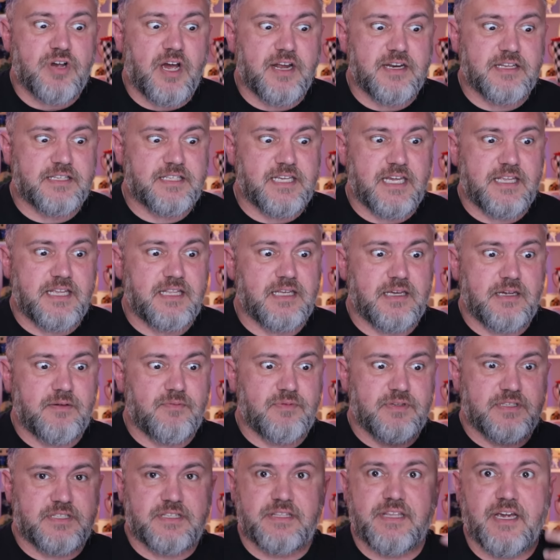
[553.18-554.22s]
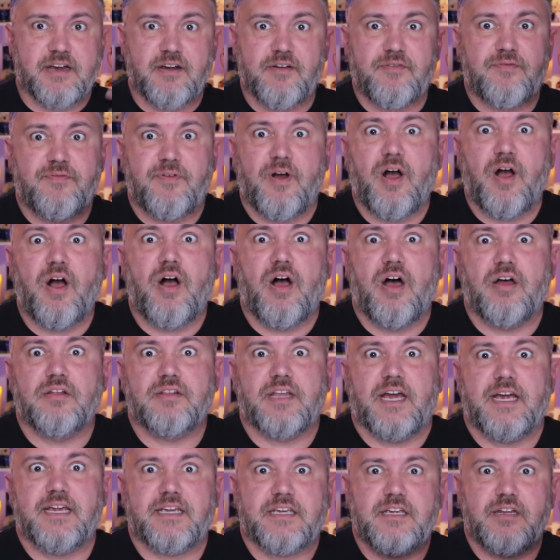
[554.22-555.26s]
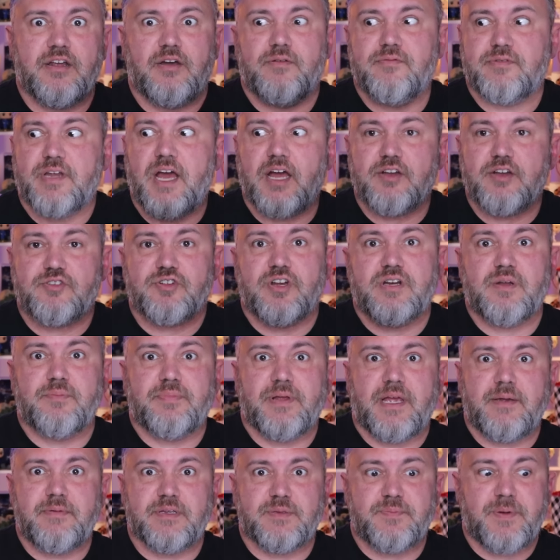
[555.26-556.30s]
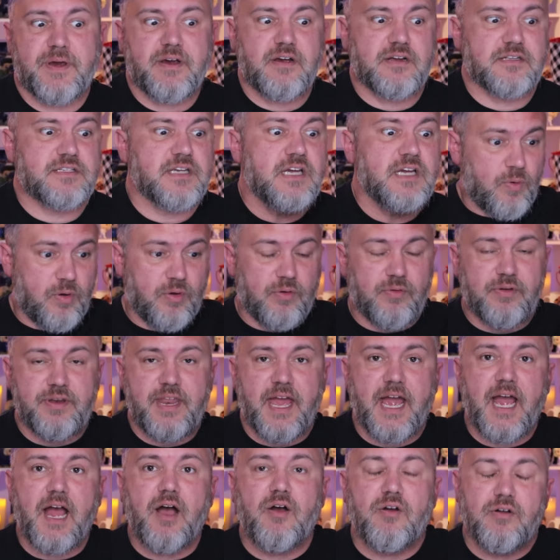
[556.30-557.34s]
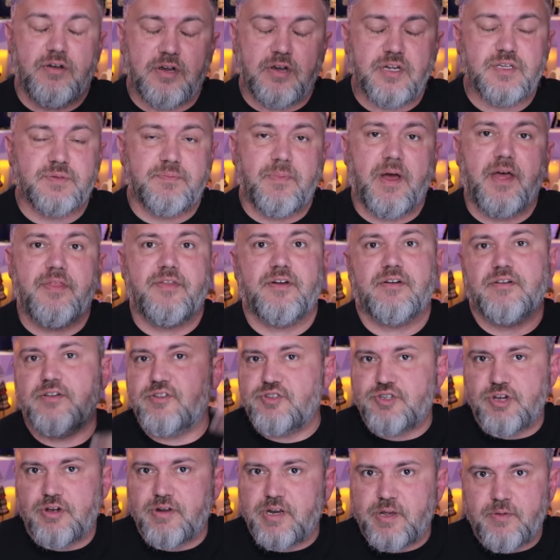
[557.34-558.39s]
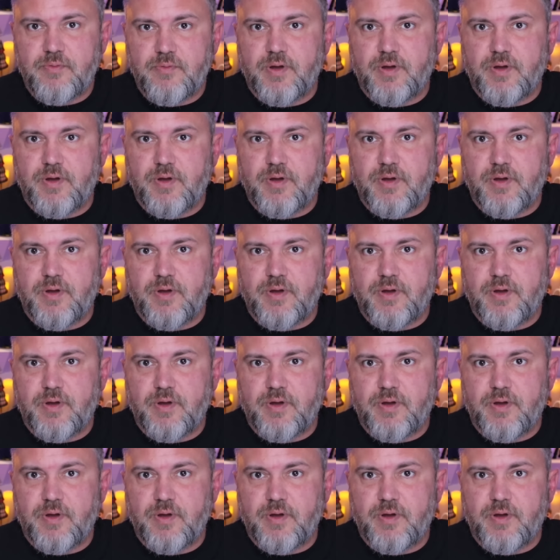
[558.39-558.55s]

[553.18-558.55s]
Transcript: trying to say that it was their fault, like, you know, not trying to blame his parents. Well, now, or his mother and Jodi,